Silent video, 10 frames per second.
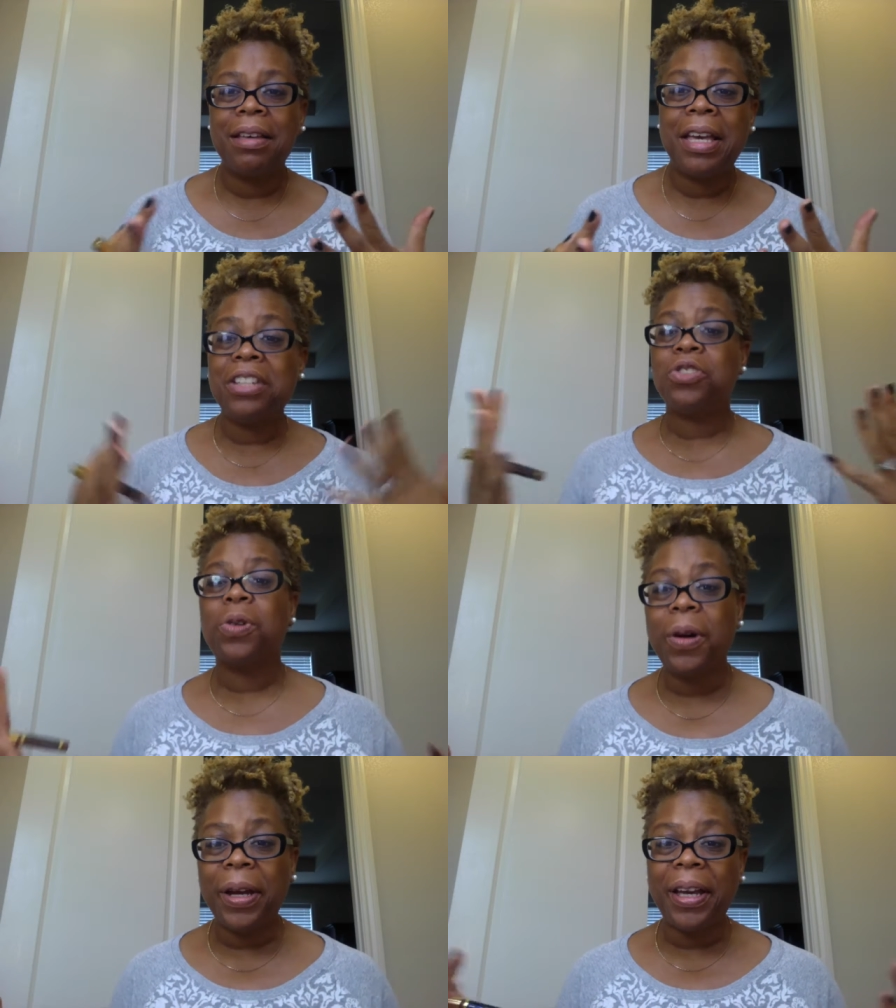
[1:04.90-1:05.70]

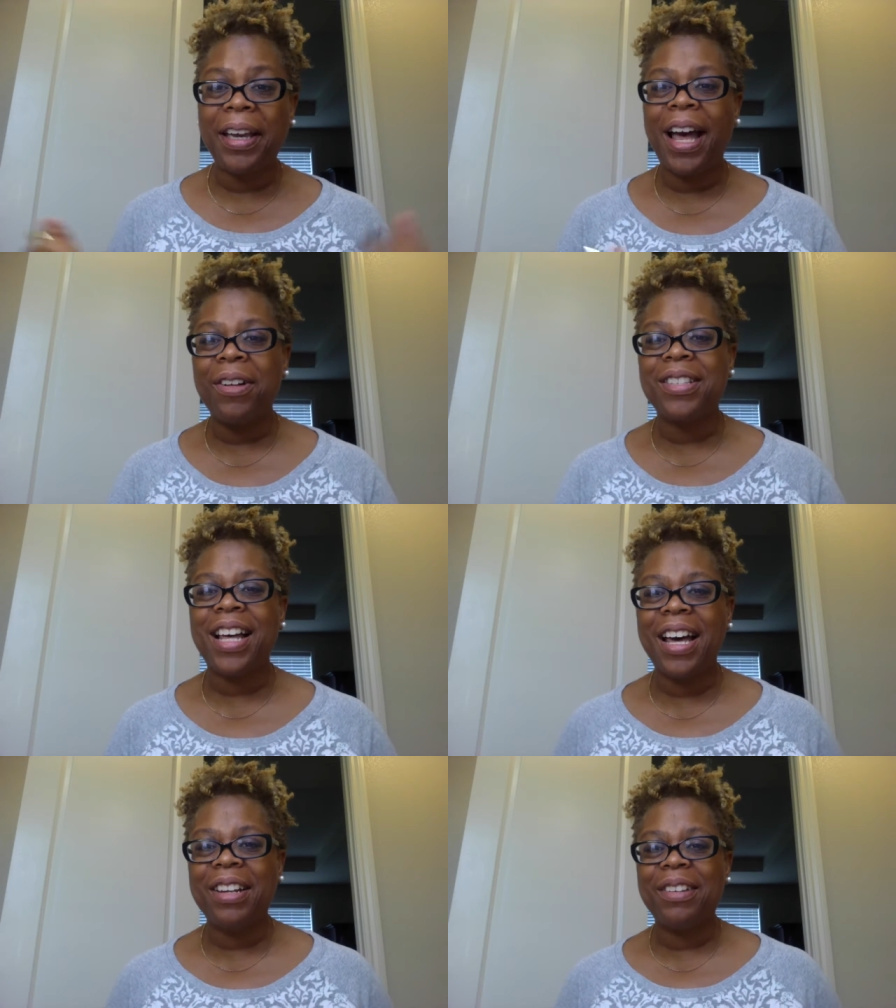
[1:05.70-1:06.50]
enjoy
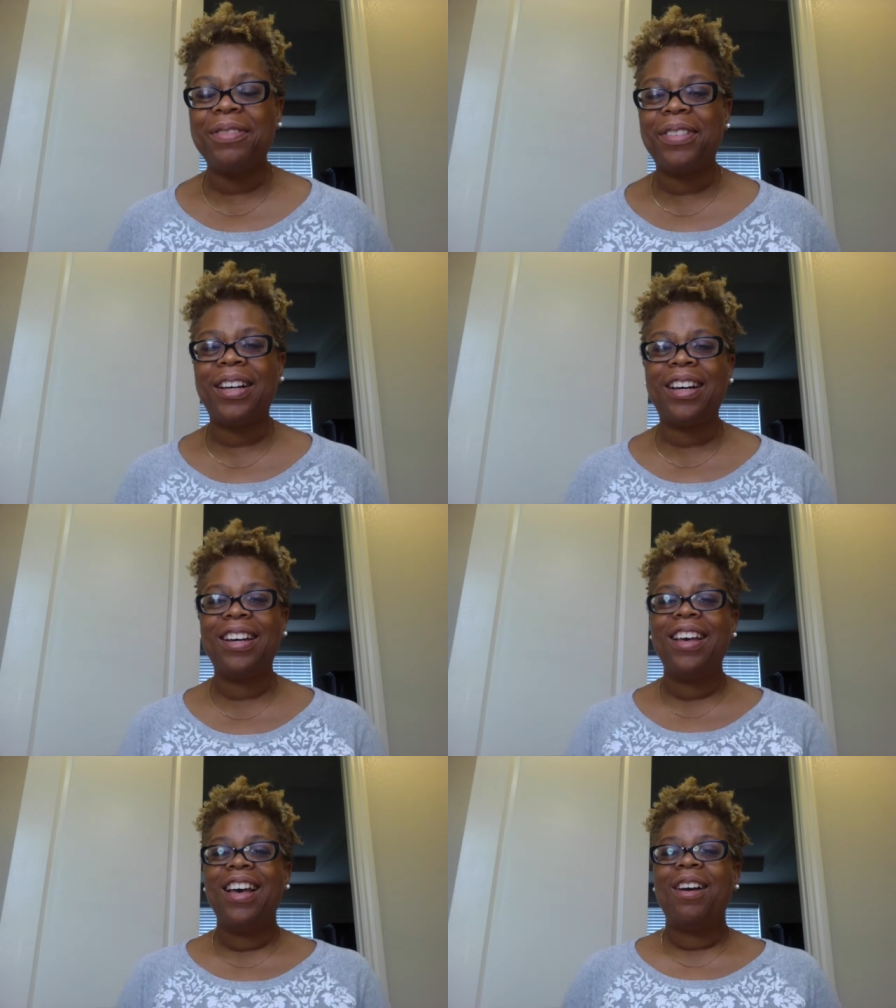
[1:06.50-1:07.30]
outside of uh,
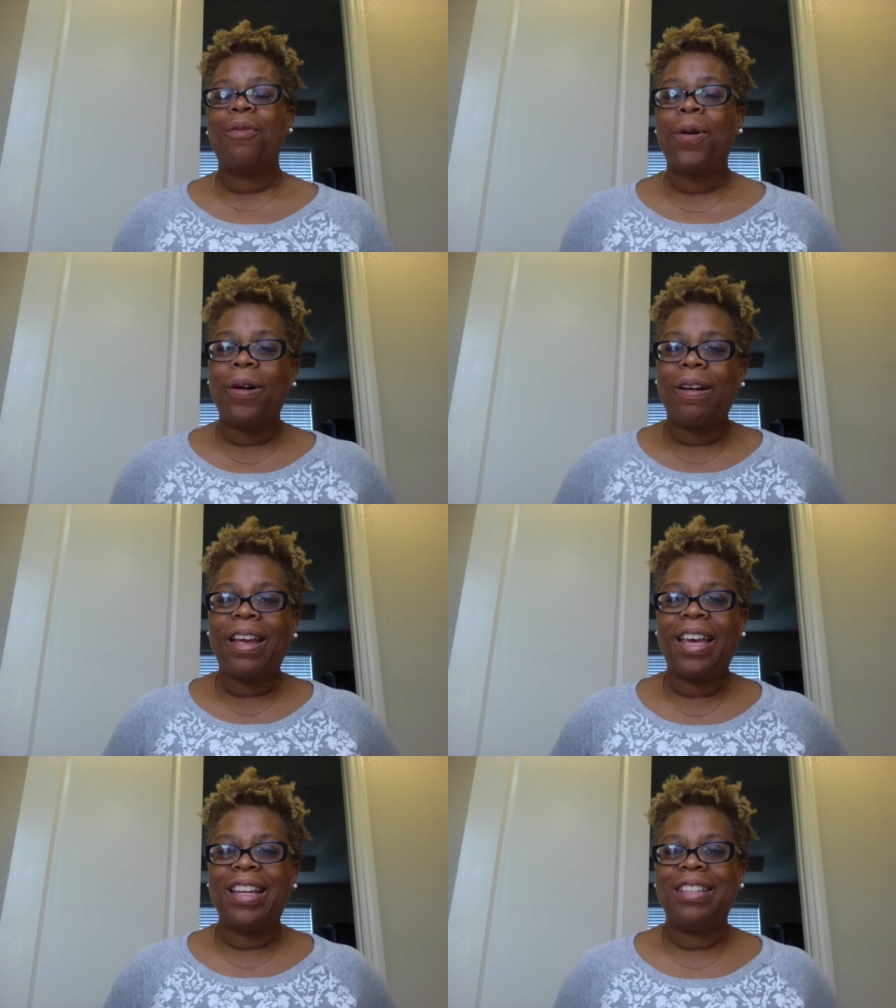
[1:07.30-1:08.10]
work
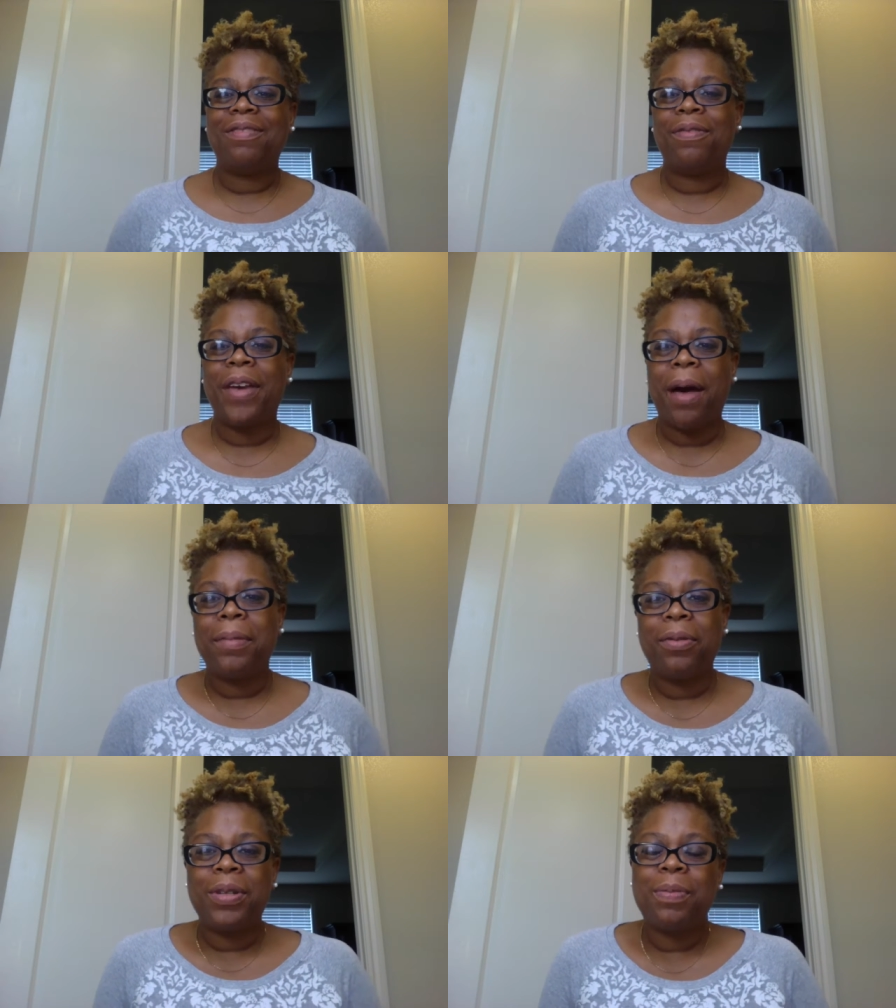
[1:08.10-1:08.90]
and
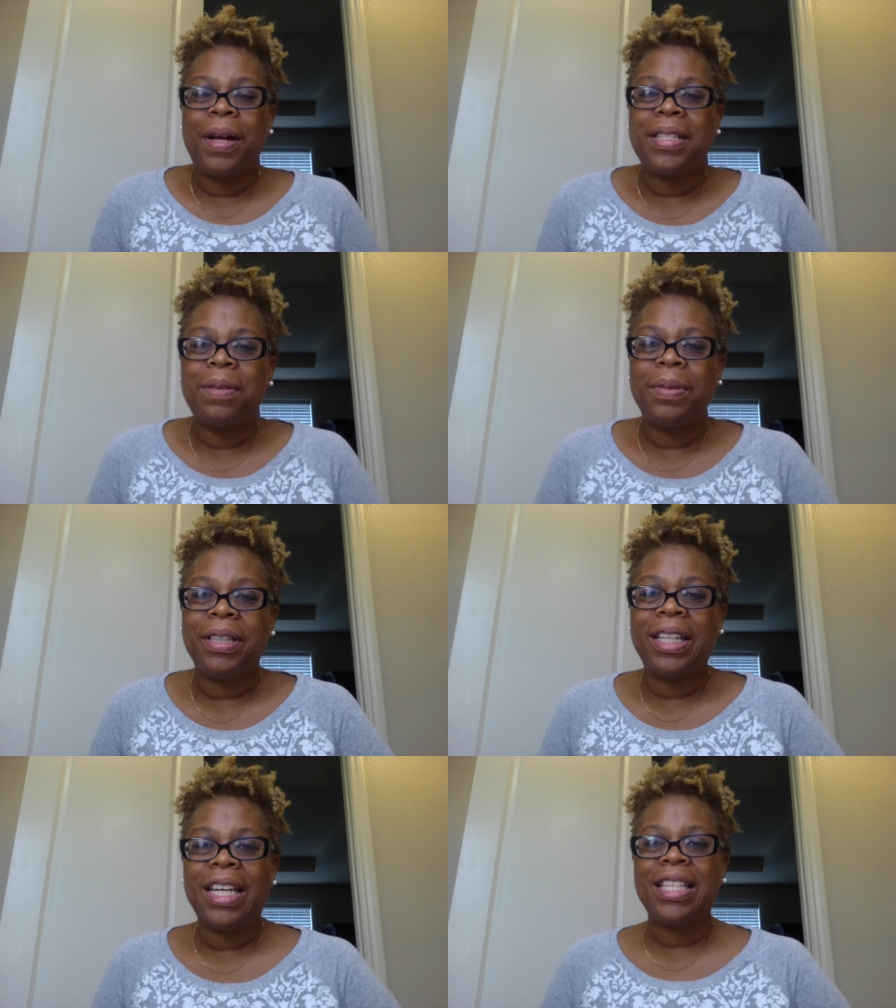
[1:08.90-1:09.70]
family
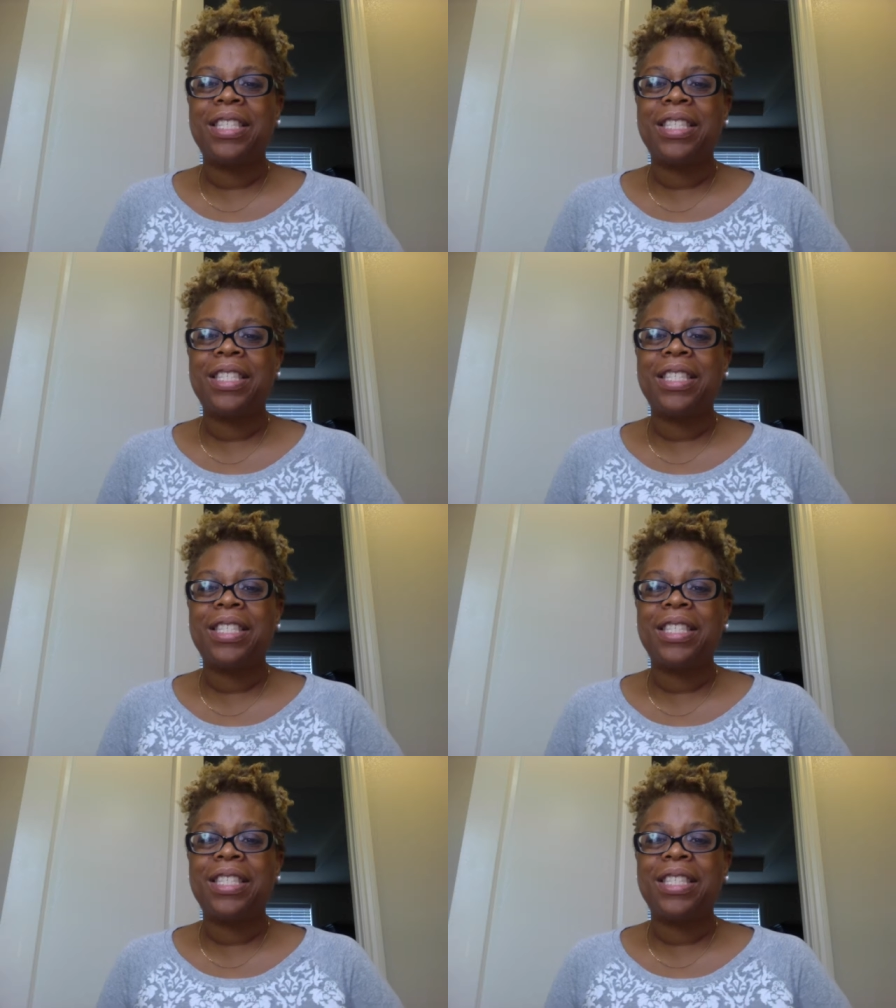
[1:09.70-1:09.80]
responsibilities.